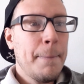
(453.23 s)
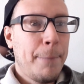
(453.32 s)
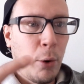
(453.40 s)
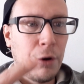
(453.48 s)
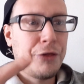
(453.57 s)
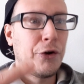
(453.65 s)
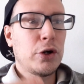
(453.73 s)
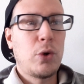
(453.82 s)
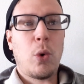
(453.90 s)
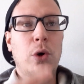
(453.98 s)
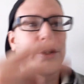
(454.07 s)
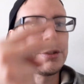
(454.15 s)
Poor third
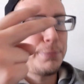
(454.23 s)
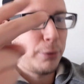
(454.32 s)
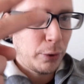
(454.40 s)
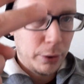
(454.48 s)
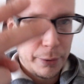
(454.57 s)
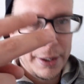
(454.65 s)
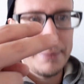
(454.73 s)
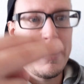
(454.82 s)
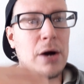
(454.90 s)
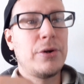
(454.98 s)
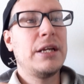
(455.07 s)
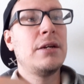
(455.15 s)
quarters, poor
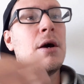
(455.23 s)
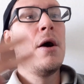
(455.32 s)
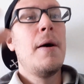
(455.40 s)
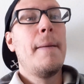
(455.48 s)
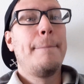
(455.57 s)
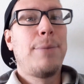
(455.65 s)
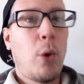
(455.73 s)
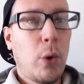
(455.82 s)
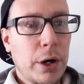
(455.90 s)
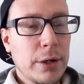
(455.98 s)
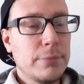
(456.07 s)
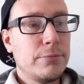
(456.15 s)
rebounding,
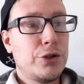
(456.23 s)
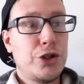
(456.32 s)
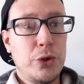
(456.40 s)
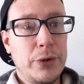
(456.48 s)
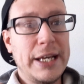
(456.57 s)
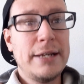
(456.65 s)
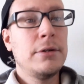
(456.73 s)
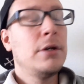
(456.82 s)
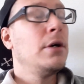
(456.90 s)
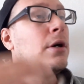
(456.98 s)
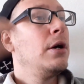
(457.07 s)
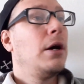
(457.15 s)
poor shooting,
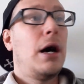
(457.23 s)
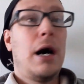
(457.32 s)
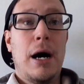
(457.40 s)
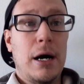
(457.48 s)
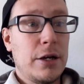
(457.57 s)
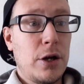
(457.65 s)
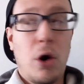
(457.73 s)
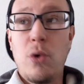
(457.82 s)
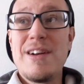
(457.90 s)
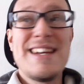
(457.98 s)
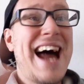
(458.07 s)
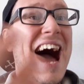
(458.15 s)

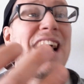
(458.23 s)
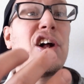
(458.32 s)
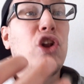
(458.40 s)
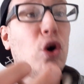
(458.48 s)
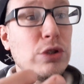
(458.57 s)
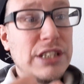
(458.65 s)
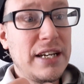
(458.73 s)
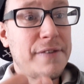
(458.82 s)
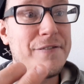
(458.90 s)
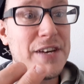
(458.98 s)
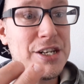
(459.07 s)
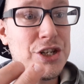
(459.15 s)
not closing
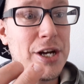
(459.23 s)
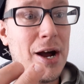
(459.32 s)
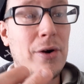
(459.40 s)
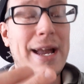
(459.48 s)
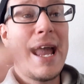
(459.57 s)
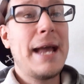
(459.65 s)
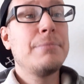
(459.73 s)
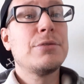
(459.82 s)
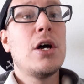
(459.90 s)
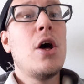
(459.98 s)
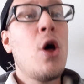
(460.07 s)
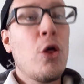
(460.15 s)
and finishing out
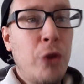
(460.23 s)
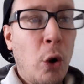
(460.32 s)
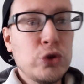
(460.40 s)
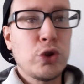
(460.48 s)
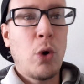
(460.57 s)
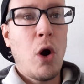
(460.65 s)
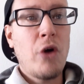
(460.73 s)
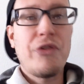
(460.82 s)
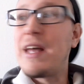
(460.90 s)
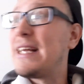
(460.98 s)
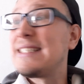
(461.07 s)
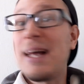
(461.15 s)
games. Those are all
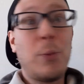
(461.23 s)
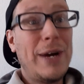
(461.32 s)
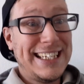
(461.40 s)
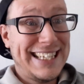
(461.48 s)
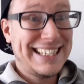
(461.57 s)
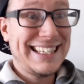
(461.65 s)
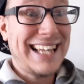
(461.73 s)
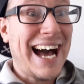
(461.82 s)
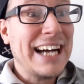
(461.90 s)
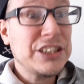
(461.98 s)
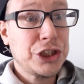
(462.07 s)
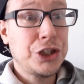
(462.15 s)
things that we did
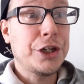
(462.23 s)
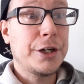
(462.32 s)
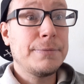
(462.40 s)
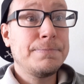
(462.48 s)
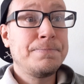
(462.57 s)
last year.